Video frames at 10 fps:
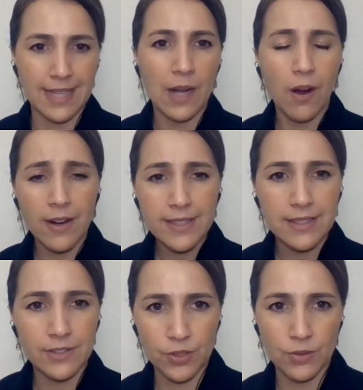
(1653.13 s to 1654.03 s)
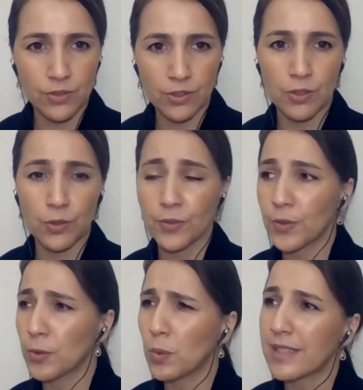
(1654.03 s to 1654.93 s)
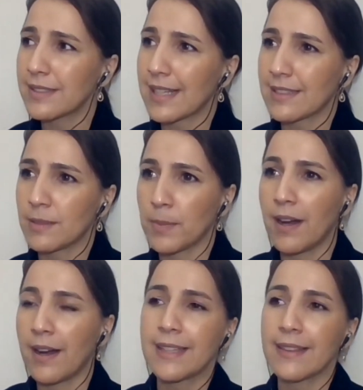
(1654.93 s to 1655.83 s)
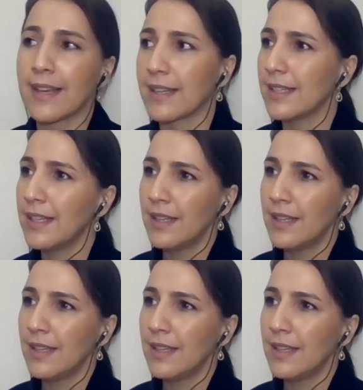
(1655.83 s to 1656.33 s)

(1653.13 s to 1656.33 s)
how hard it is to grow food, what is actually behind that,